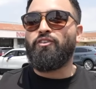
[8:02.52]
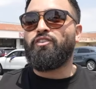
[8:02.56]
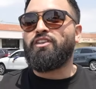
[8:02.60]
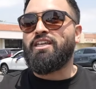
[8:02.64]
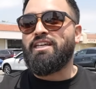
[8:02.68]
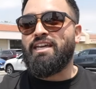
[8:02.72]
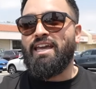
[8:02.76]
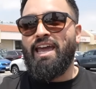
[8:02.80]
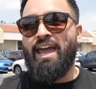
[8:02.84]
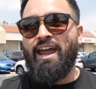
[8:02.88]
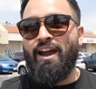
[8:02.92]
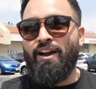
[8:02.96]

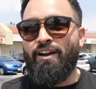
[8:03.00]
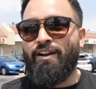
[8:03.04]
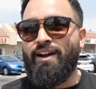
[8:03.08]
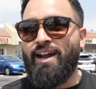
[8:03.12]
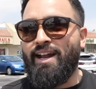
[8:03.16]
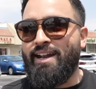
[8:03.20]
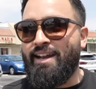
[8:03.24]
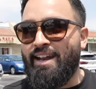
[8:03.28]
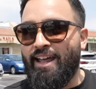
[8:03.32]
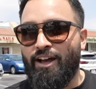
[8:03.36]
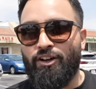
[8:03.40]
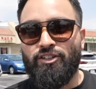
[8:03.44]
the hair
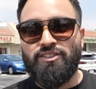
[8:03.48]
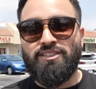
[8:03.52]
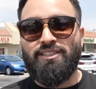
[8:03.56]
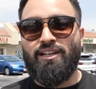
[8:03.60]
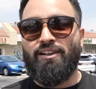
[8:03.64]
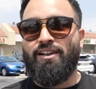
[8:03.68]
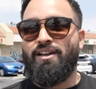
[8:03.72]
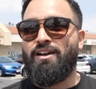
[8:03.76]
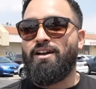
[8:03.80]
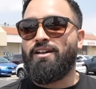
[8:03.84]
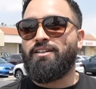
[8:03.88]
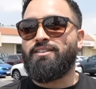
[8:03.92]
and nail
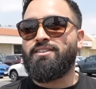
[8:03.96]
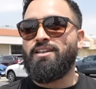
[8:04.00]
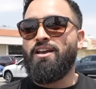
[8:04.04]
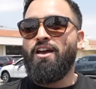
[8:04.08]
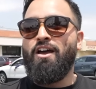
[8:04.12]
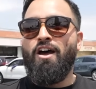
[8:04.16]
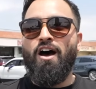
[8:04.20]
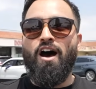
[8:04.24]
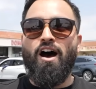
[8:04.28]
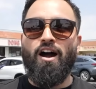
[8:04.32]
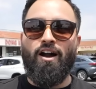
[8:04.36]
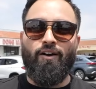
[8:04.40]
salons
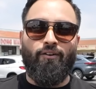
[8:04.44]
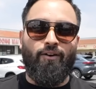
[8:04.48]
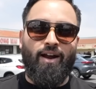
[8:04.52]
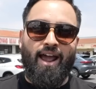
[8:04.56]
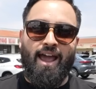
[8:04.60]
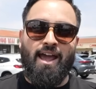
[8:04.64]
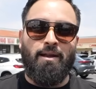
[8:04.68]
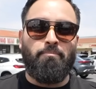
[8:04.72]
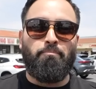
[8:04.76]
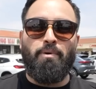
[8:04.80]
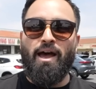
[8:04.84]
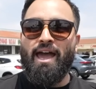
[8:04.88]
are
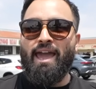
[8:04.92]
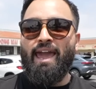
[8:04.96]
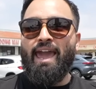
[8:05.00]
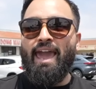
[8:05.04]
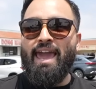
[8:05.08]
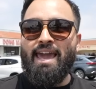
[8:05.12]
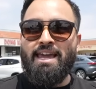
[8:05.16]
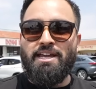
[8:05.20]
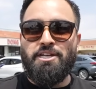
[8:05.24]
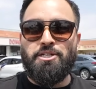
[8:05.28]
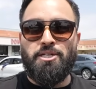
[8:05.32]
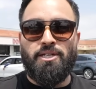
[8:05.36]
ran by
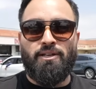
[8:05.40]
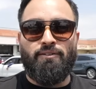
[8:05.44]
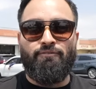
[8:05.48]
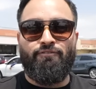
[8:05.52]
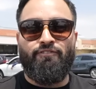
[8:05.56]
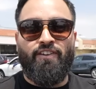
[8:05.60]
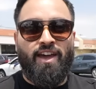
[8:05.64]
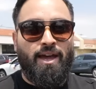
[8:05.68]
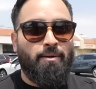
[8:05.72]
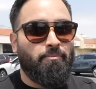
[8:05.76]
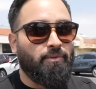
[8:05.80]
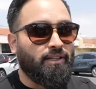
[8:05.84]
Asian
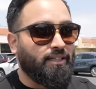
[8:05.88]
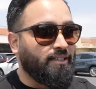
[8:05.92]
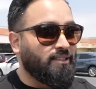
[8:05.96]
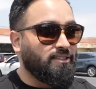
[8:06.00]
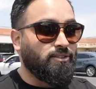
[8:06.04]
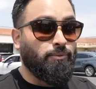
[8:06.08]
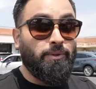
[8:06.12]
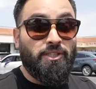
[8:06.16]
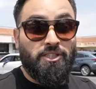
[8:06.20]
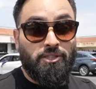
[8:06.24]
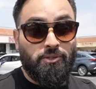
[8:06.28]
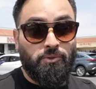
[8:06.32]

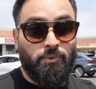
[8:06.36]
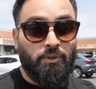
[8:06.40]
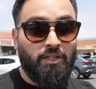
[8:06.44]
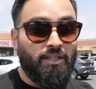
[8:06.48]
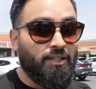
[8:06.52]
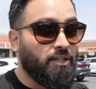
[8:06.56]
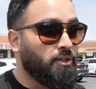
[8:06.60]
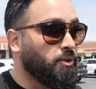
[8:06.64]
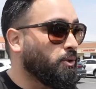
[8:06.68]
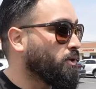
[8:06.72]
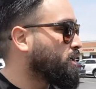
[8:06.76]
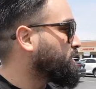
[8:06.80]
families, which is
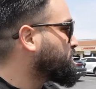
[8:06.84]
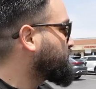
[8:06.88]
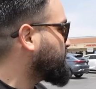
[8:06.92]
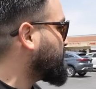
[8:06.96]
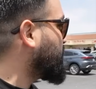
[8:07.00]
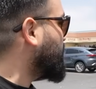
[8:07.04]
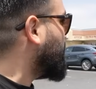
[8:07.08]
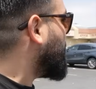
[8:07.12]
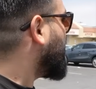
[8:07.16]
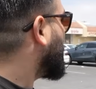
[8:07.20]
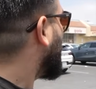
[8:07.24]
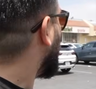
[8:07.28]
really cool to
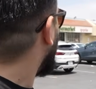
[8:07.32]
see.